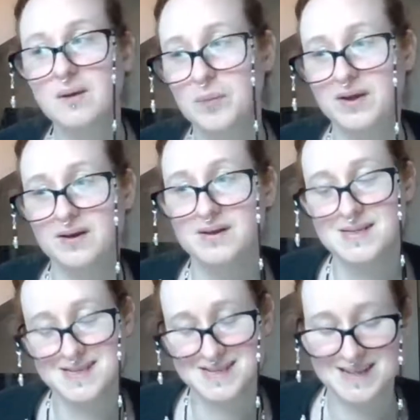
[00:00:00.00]

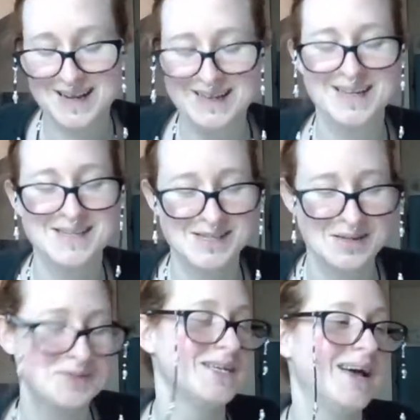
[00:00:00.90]
because, and it's
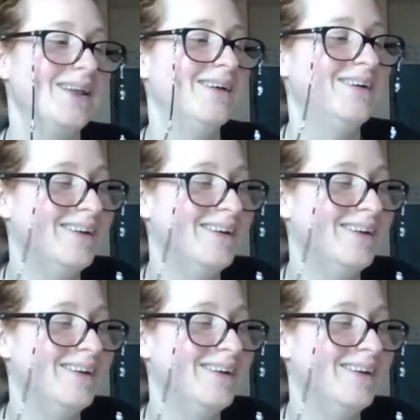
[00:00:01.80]
so shallow,